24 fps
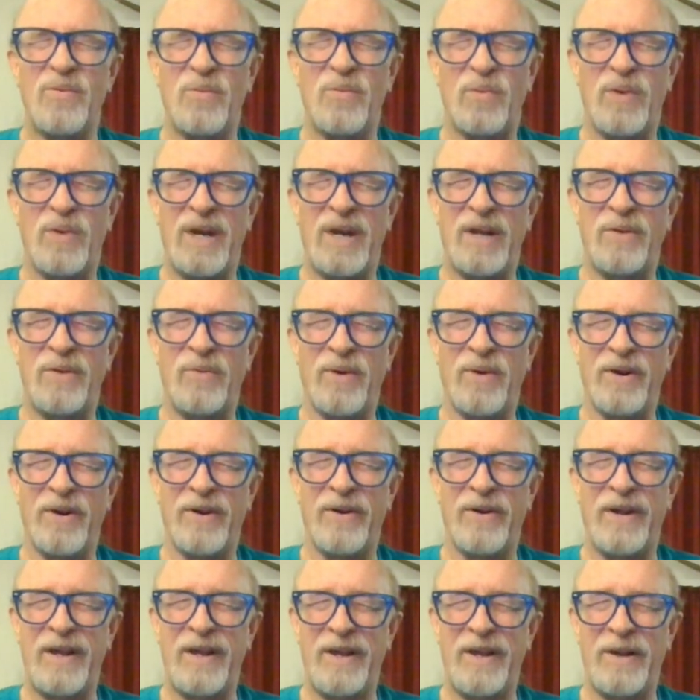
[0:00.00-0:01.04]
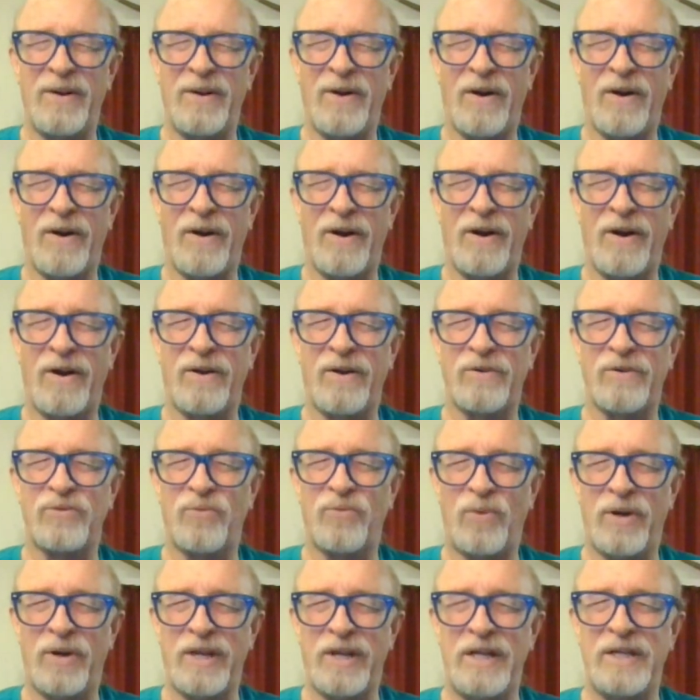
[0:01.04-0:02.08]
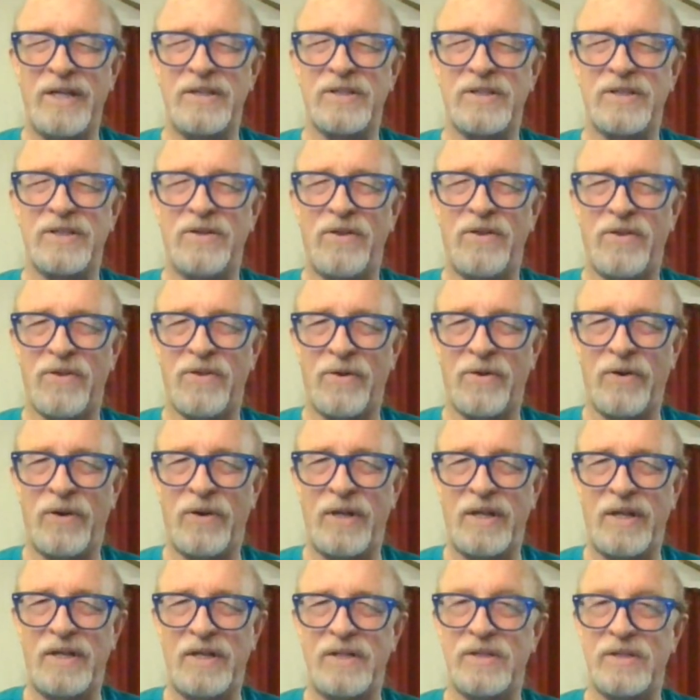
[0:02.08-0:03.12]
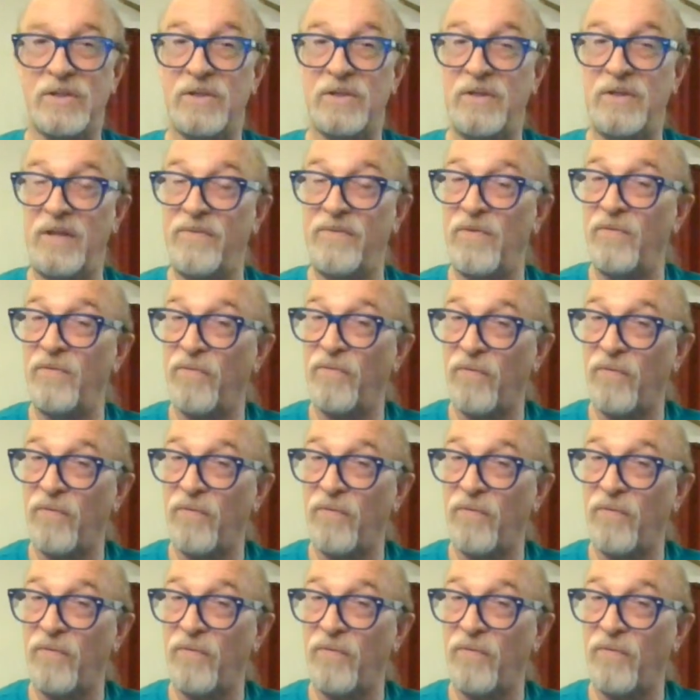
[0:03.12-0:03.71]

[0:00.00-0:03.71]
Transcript: When we're in our 20s and 30s and even